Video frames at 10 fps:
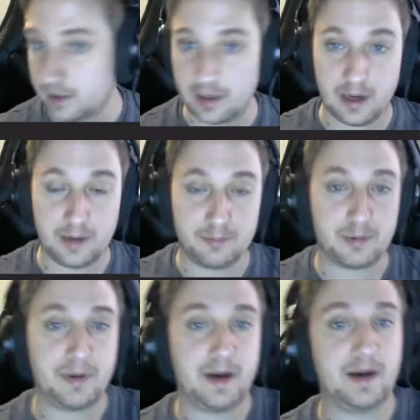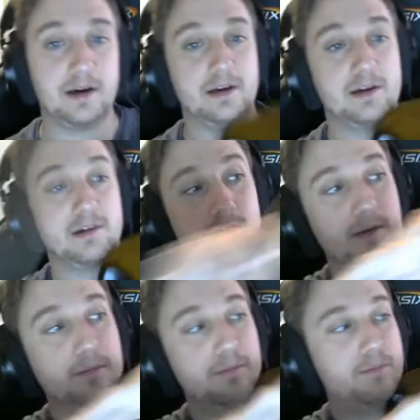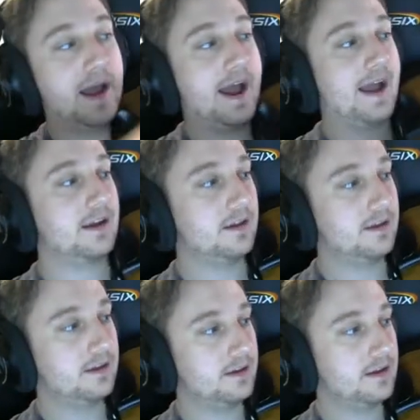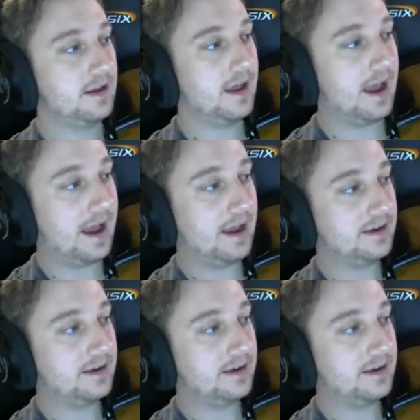and prepare it back at